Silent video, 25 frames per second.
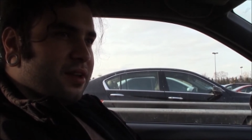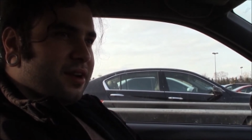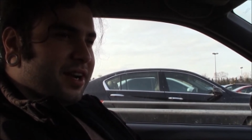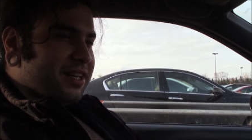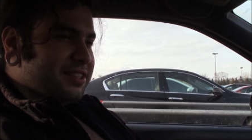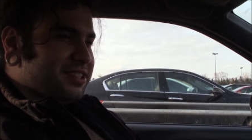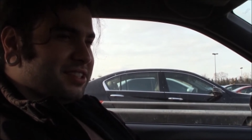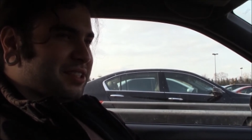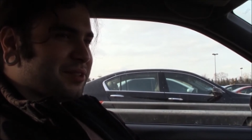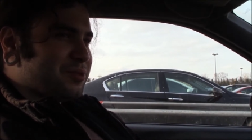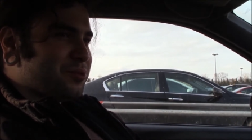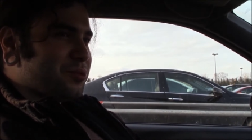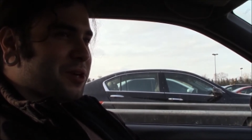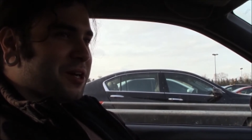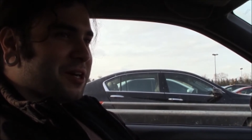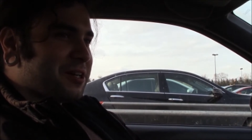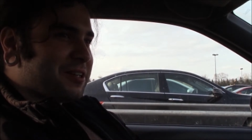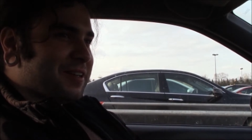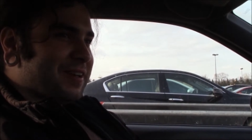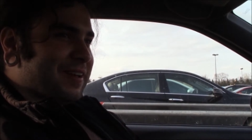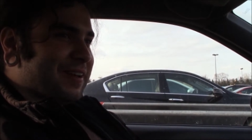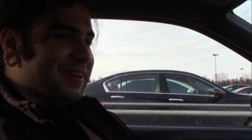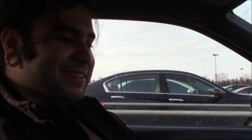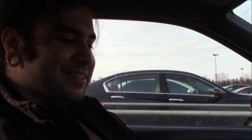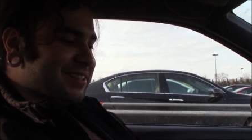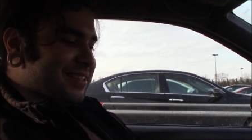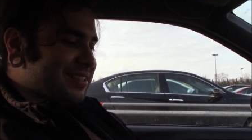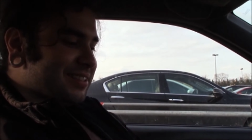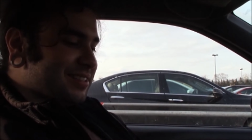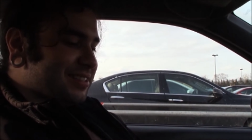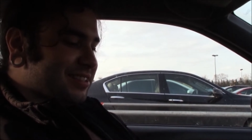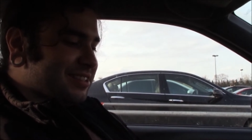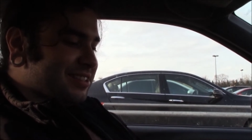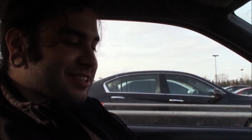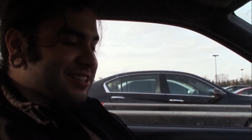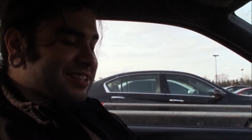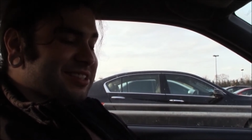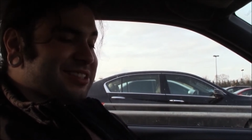Tastes like rock candy.
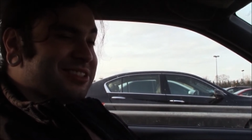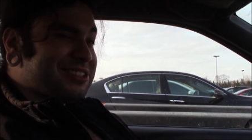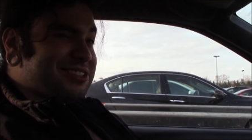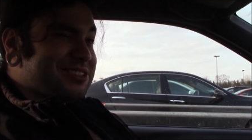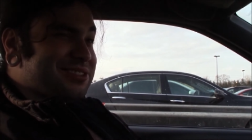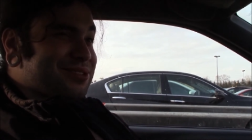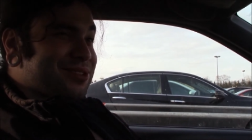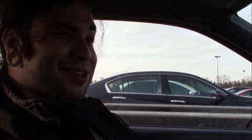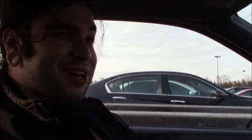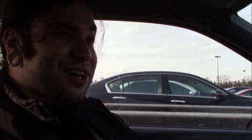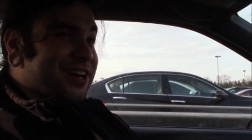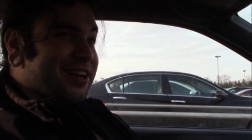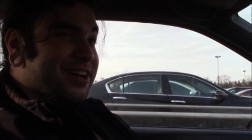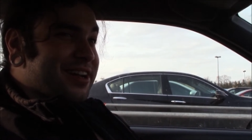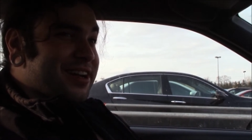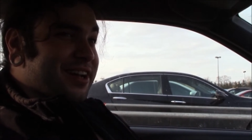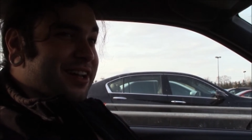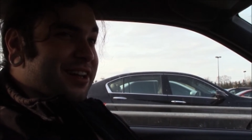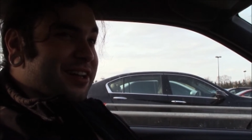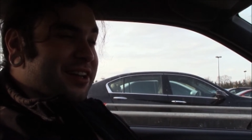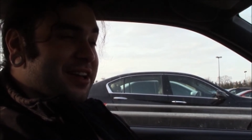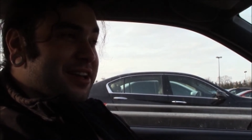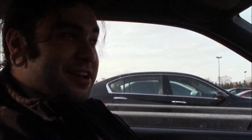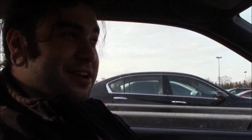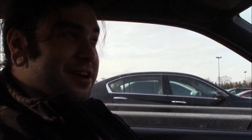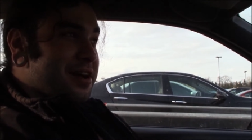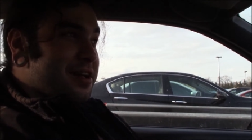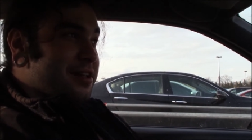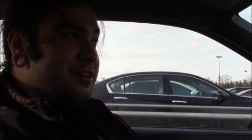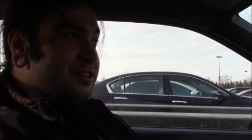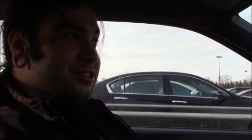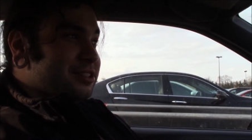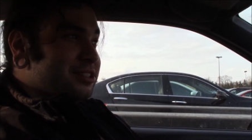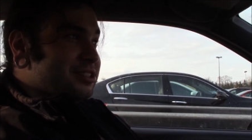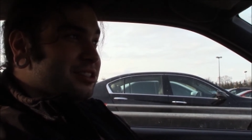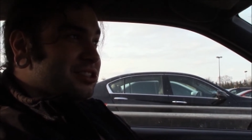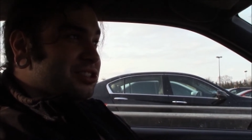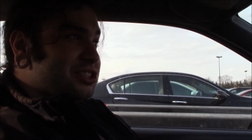I think it's just rock candy.
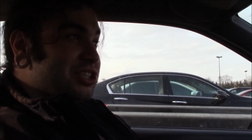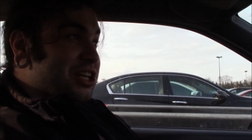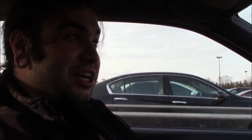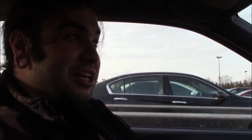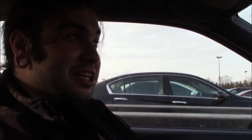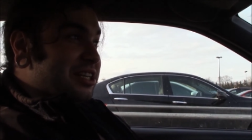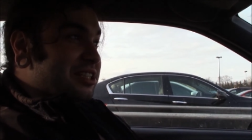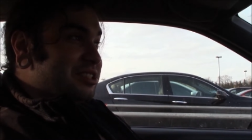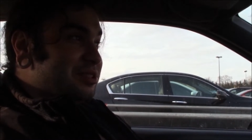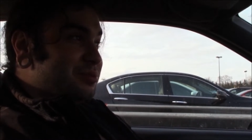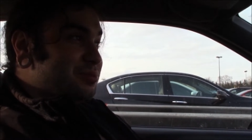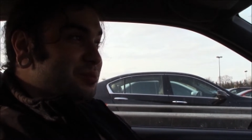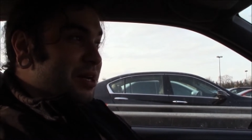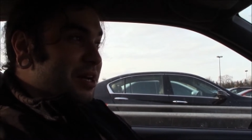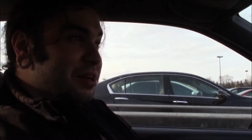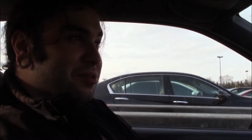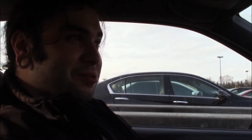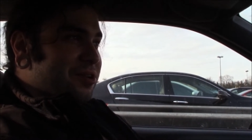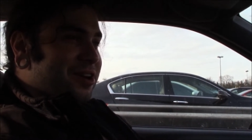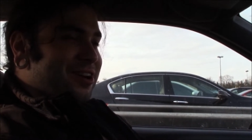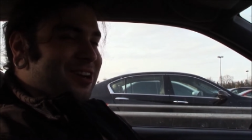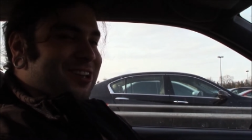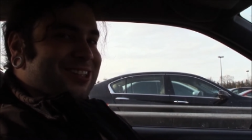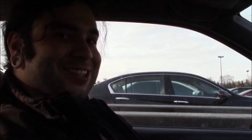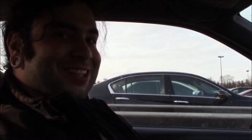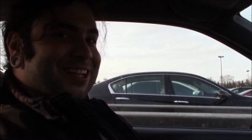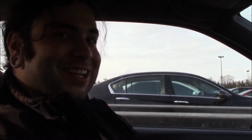Chinese made rock